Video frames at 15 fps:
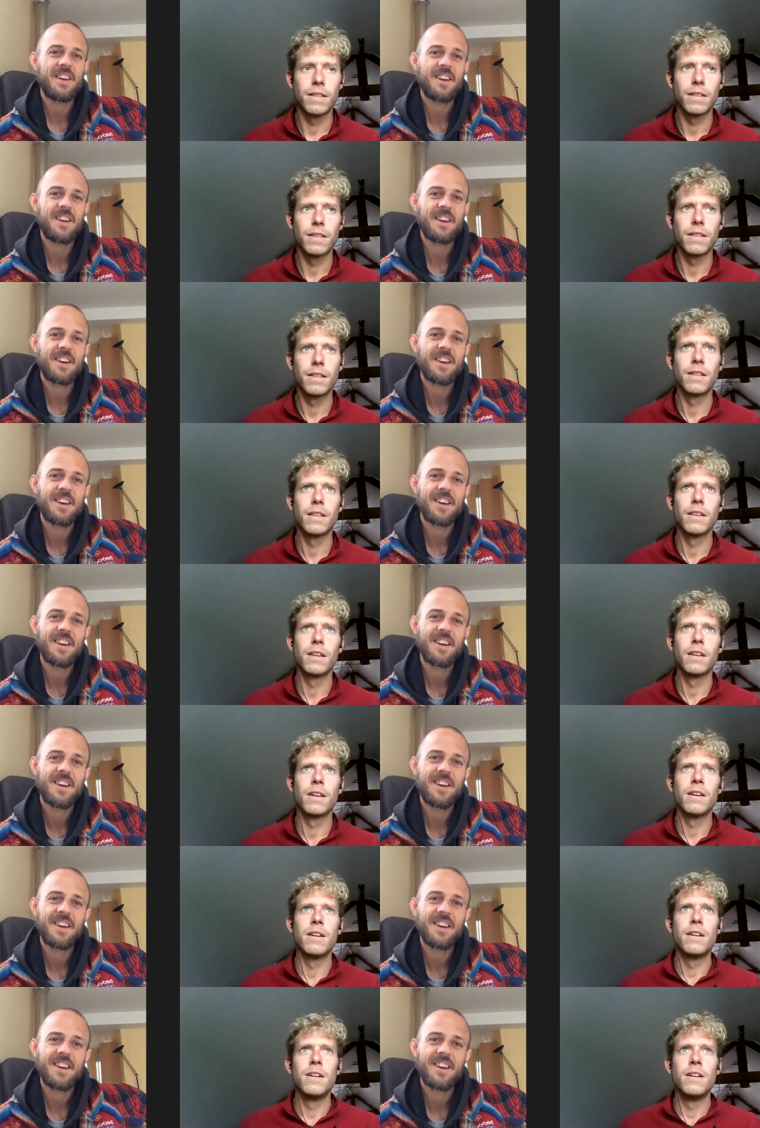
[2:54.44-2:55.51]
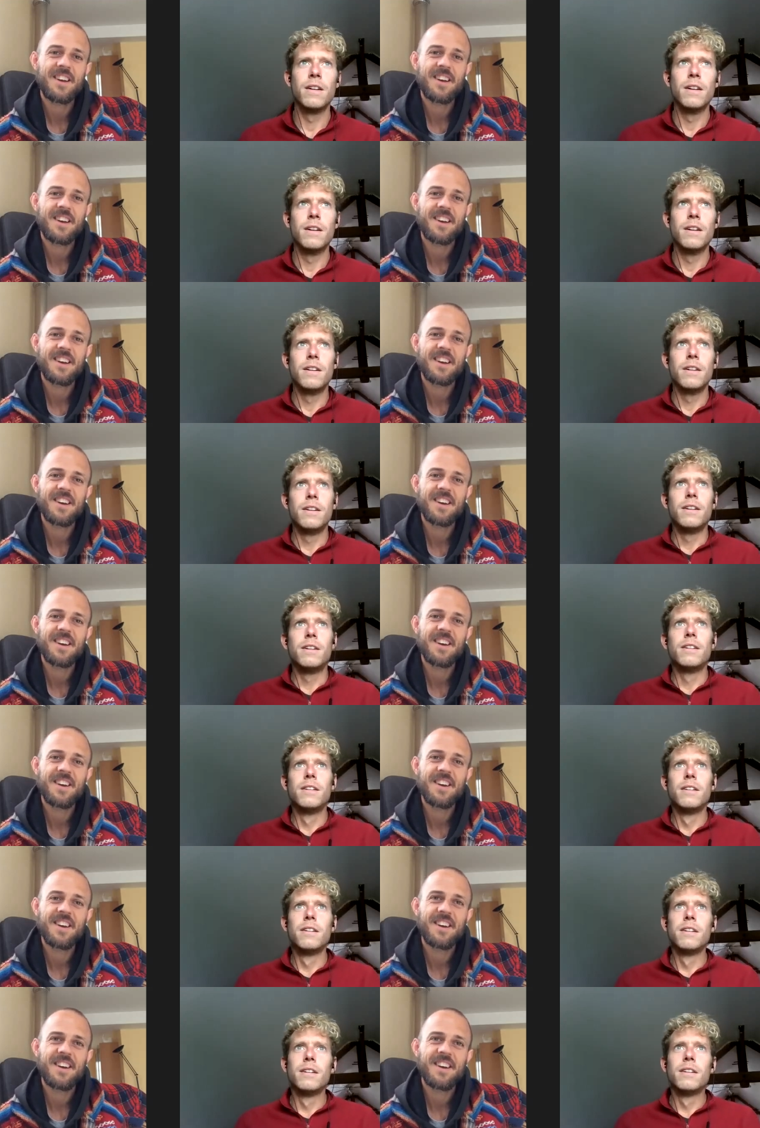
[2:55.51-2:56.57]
(no one is talking)